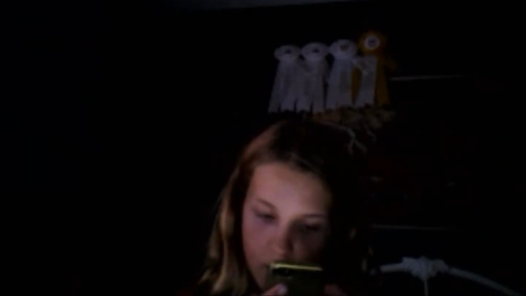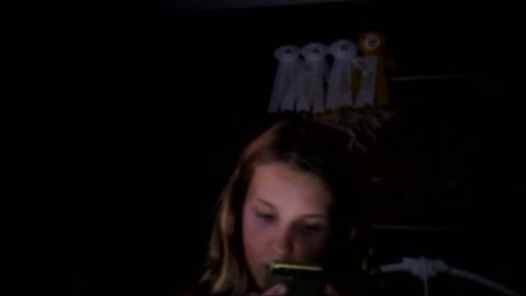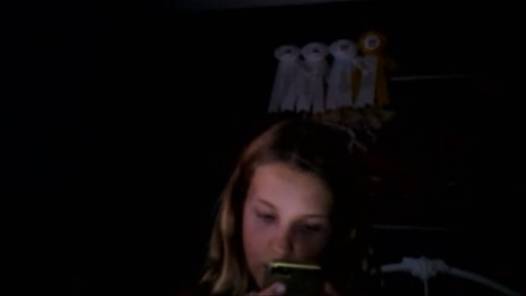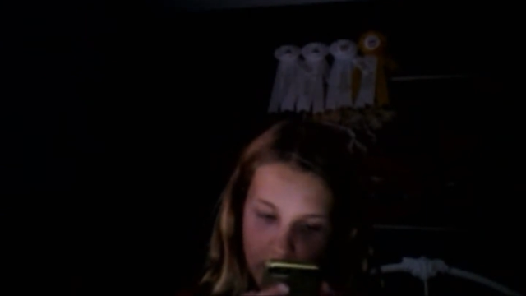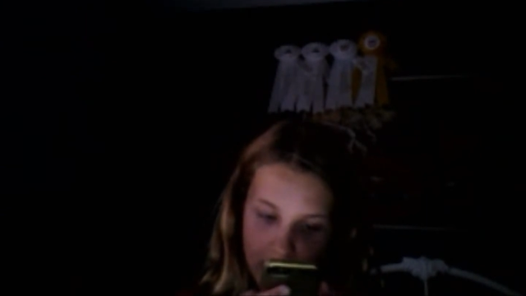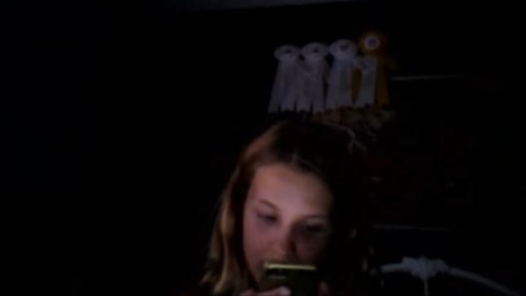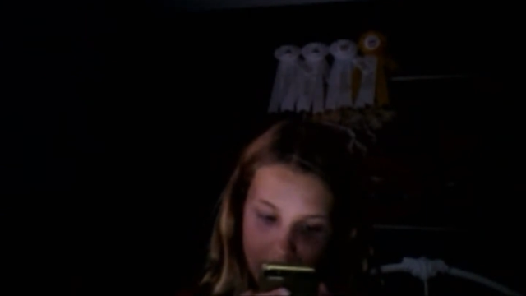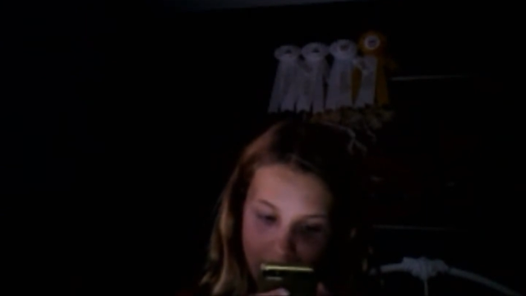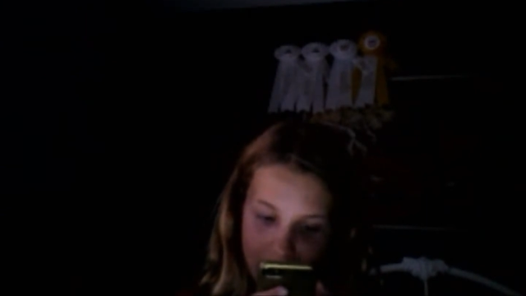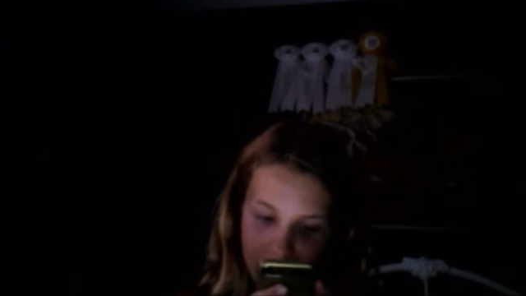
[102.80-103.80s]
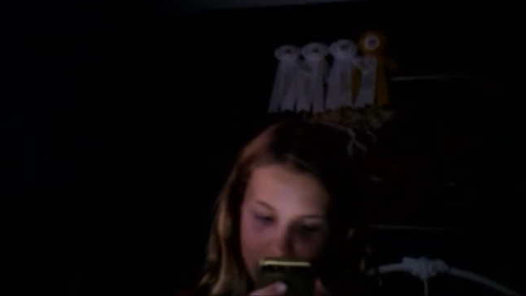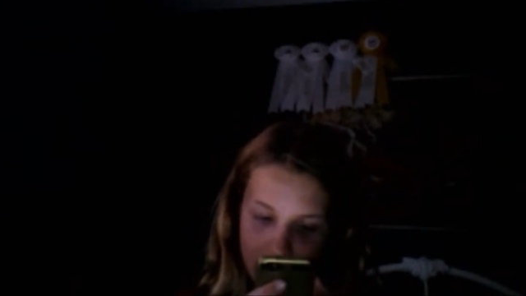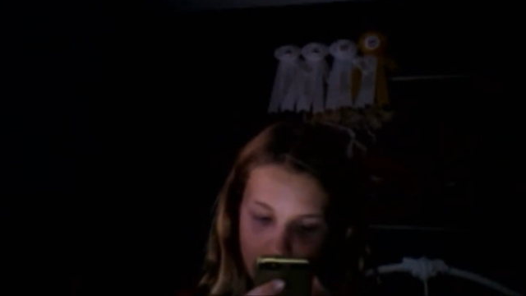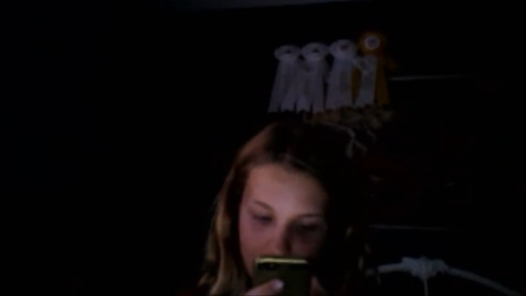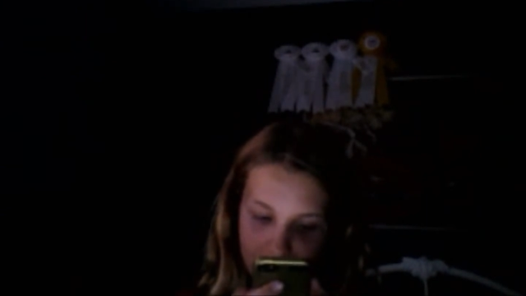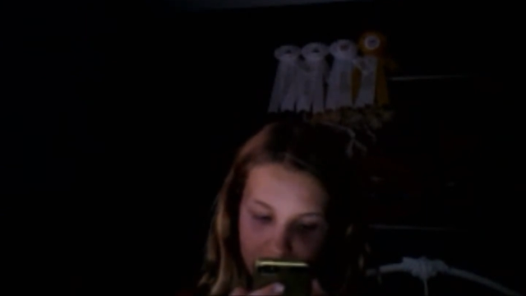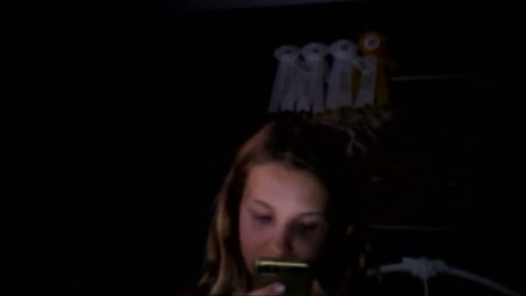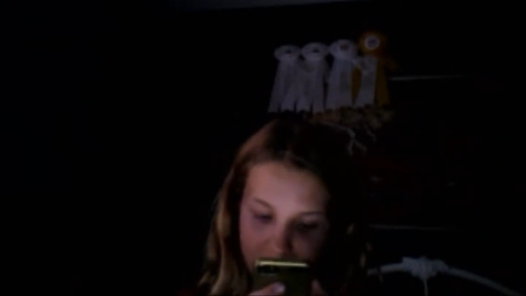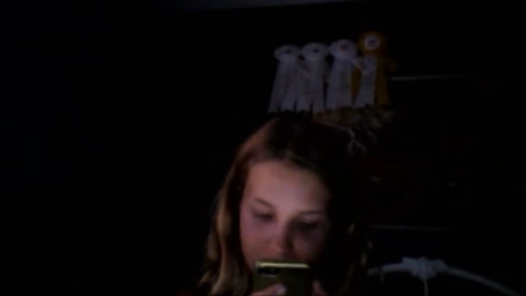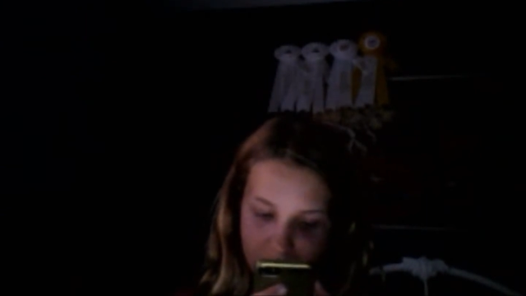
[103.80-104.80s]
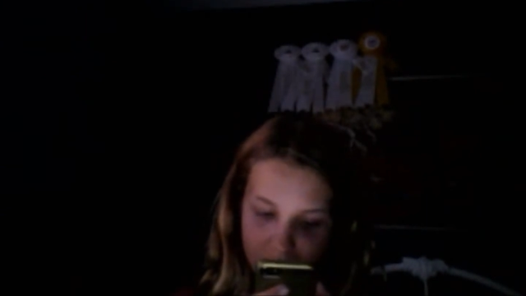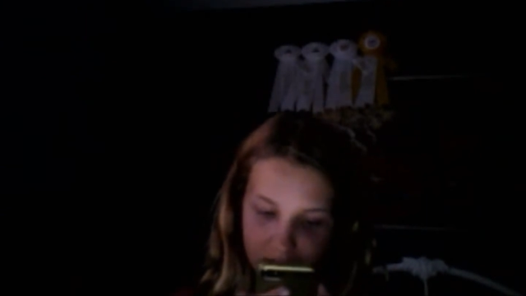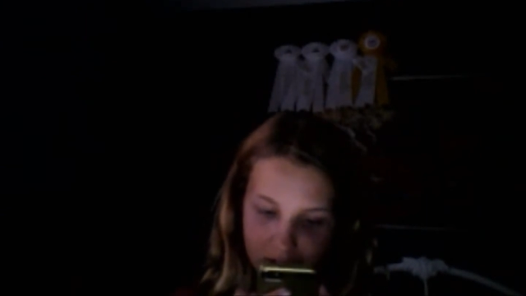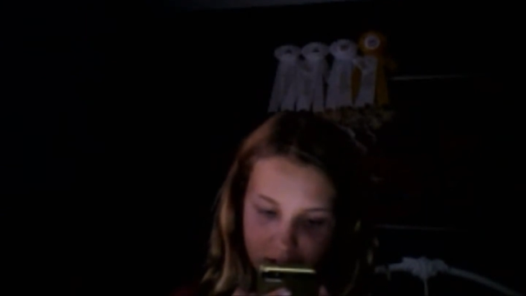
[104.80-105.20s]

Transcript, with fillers: Where are you on here?